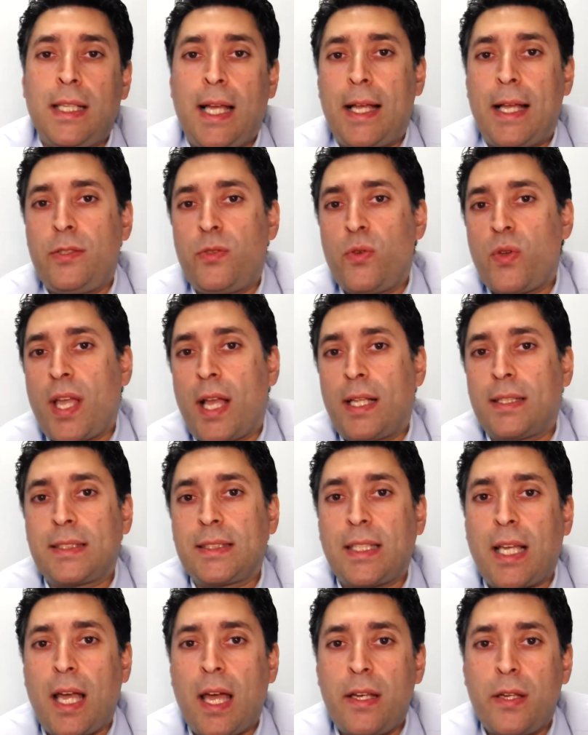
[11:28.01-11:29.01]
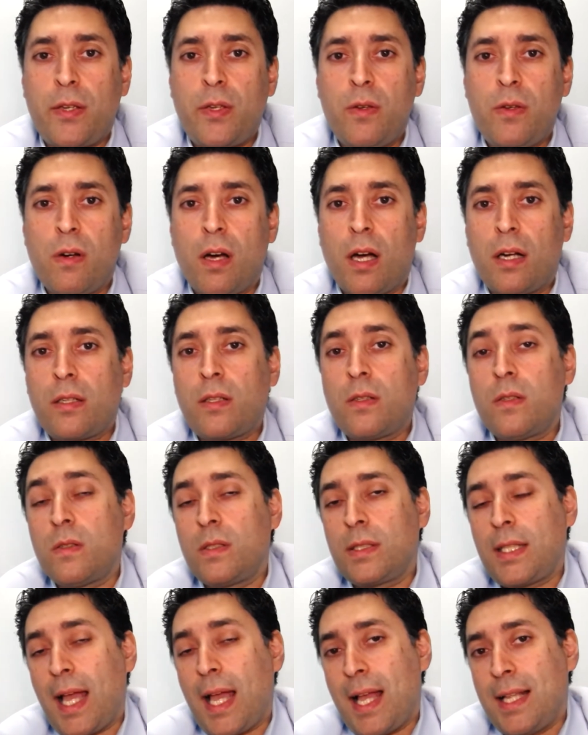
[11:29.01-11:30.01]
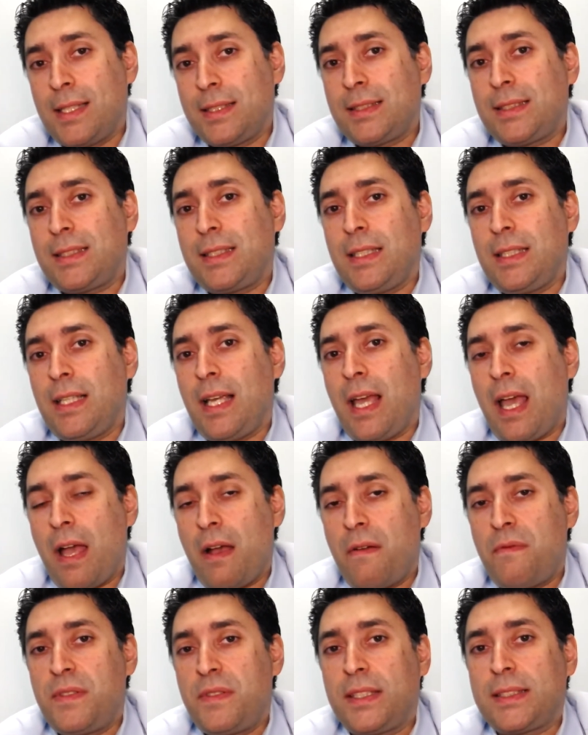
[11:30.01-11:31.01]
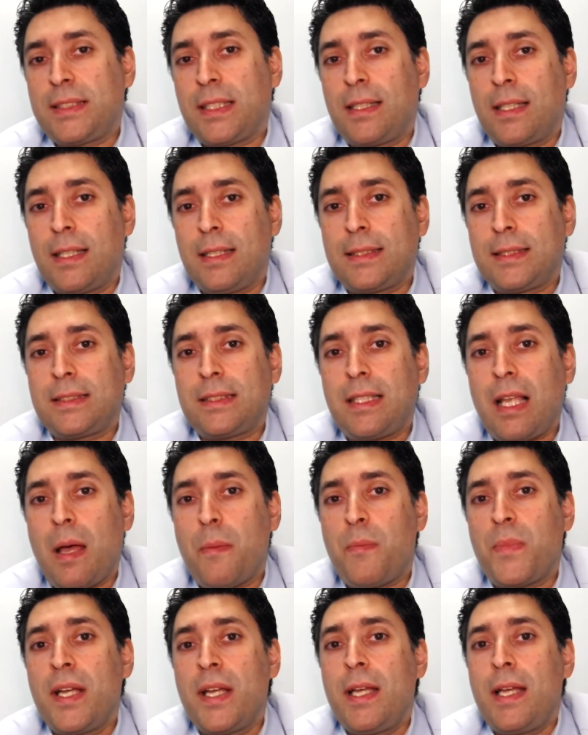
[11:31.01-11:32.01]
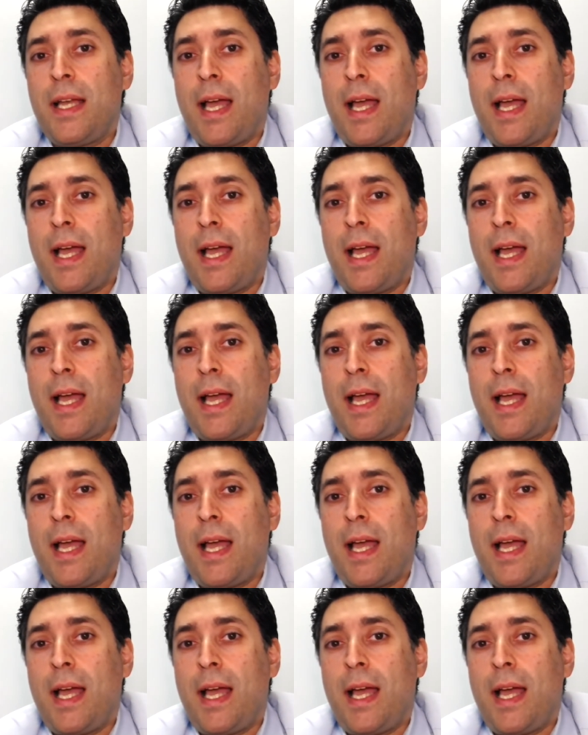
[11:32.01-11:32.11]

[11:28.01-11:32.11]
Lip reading: And you can scan a QR code and see every single step